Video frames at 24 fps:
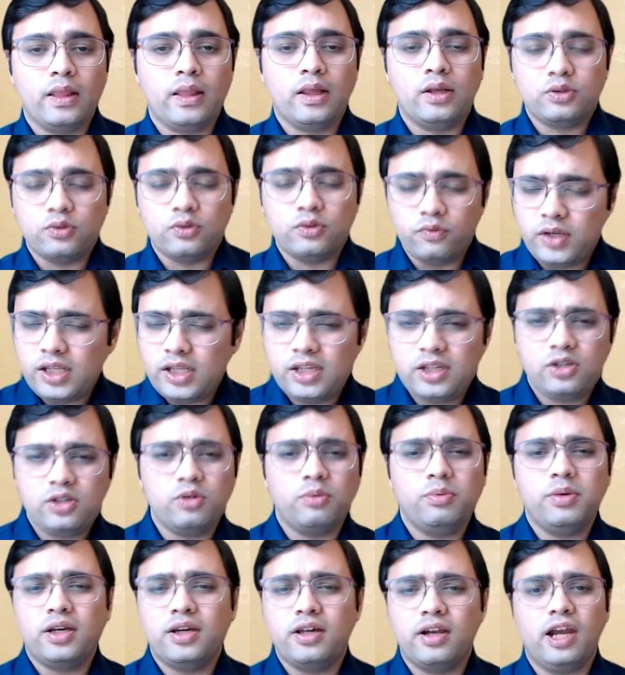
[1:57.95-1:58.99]
So we need to
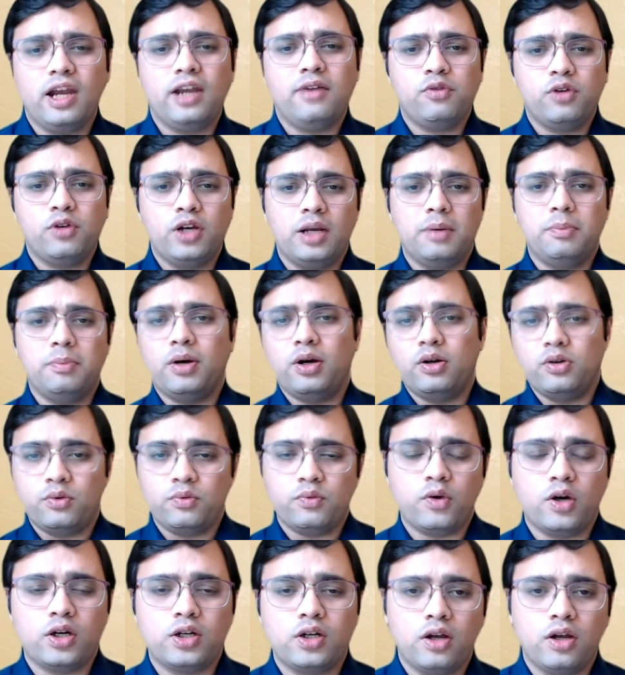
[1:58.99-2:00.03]
be grateful about
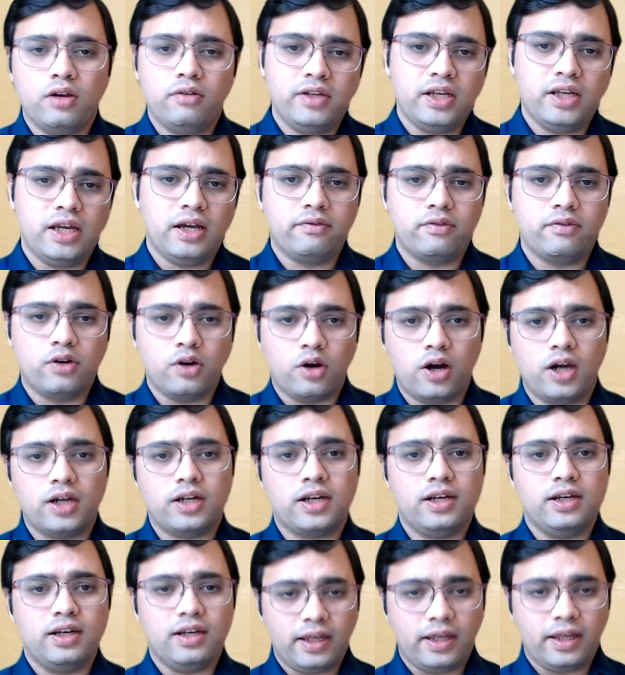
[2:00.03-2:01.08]
what all we have got
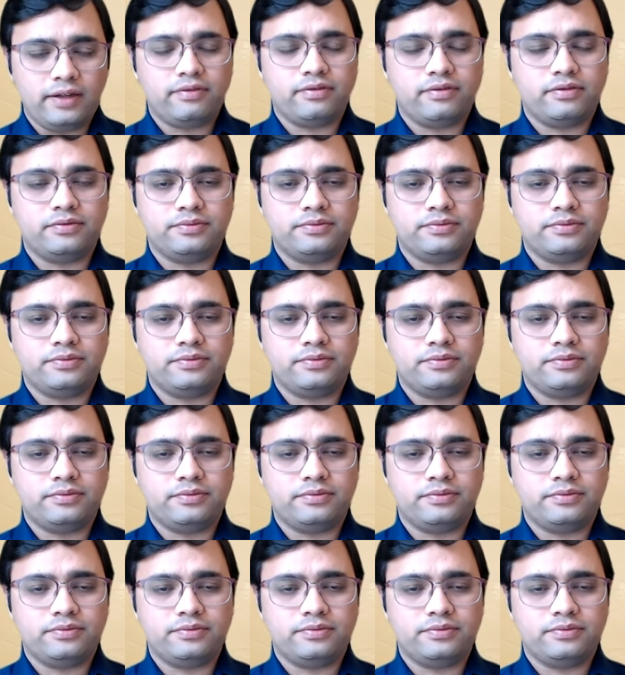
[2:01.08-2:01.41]
in life.